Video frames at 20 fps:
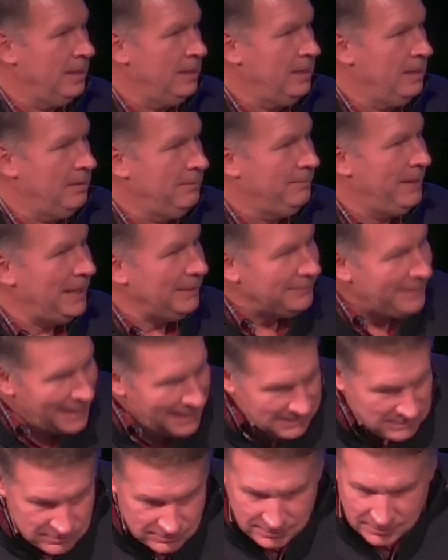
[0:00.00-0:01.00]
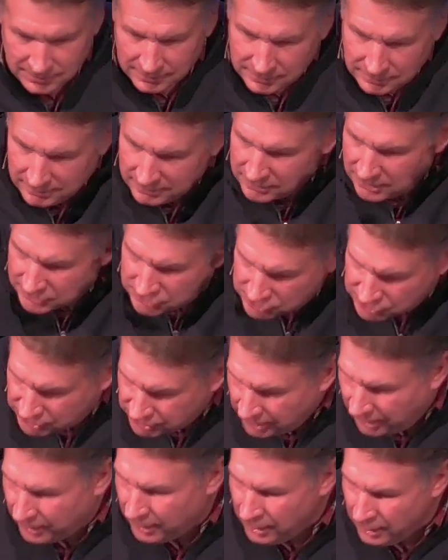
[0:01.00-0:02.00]
Man, that's the
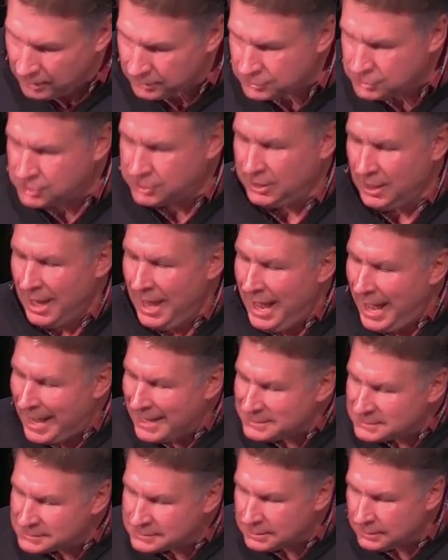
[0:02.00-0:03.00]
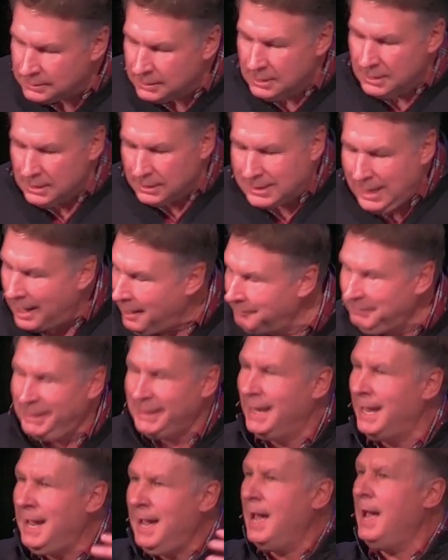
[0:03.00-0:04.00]
church has to come
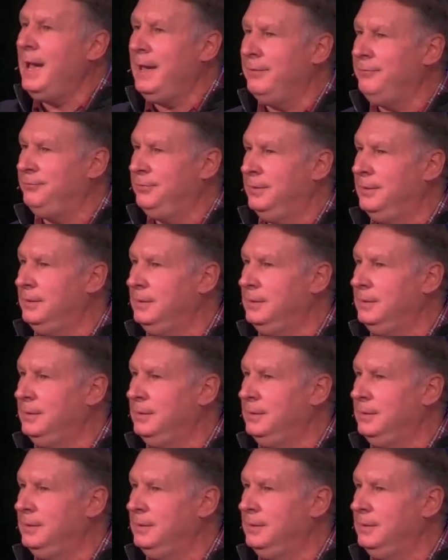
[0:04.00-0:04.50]
alive.